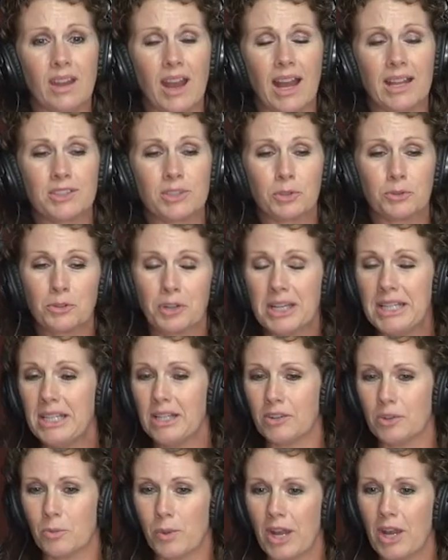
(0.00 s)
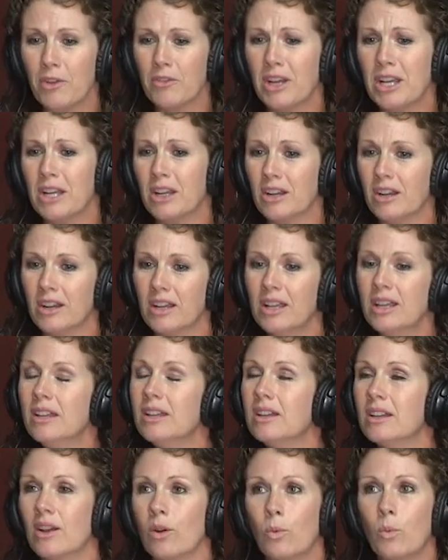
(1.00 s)
I told Randy on the way over here,
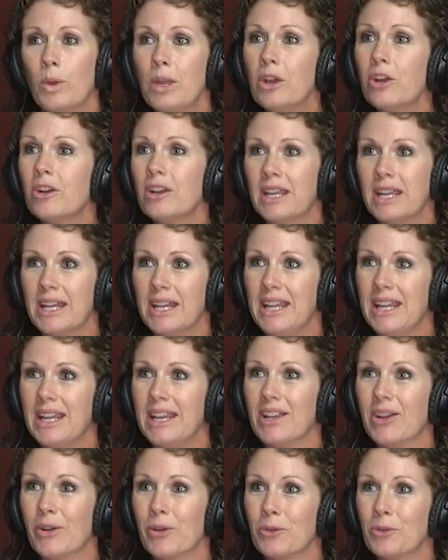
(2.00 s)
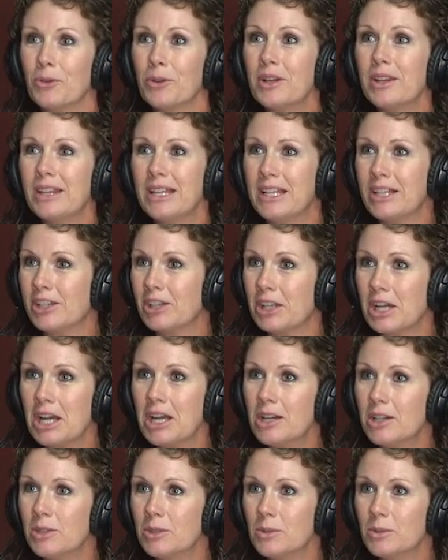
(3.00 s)
we're getting really
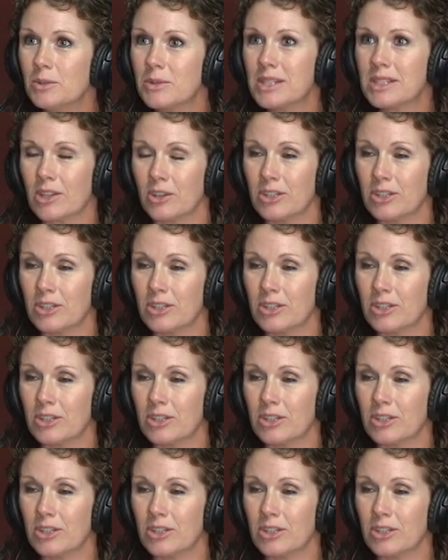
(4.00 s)
close